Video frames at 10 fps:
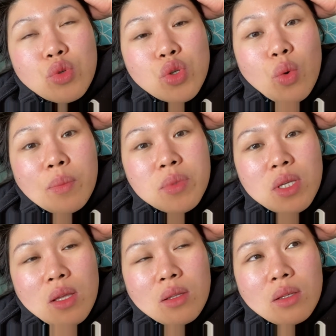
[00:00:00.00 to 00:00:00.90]
so
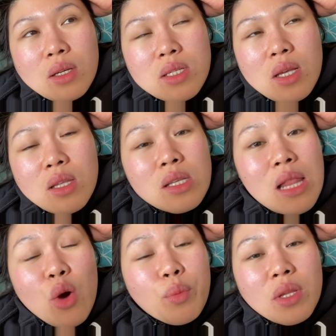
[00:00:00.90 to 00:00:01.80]
upset. Kasi di
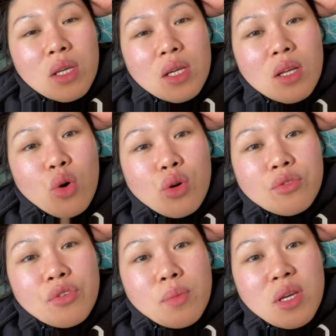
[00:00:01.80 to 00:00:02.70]
nila ako binigyan ng
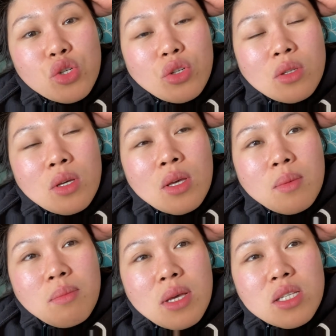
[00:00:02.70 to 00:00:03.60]
confirmation
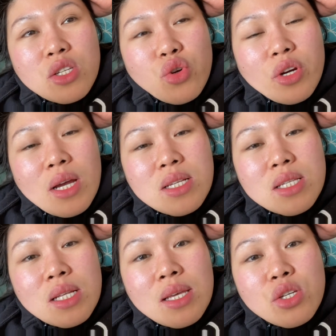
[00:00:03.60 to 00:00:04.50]
message or
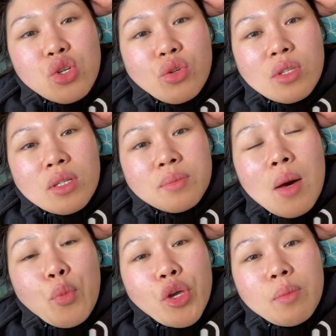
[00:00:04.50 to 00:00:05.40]
cancellation ng
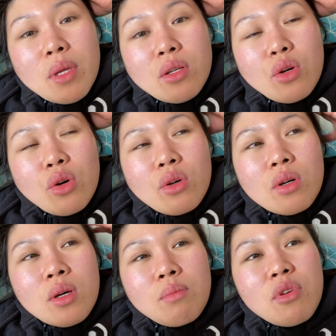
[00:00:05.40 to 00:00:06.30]
appointment ko
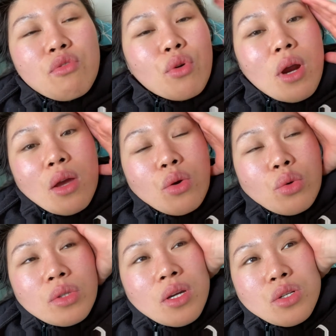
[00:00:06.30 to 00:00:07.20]
before I
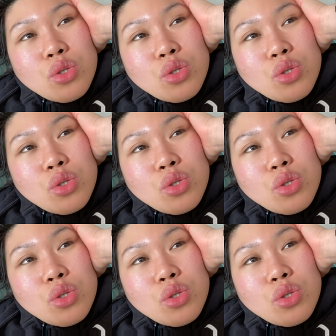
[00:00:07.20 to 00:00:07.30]
go there.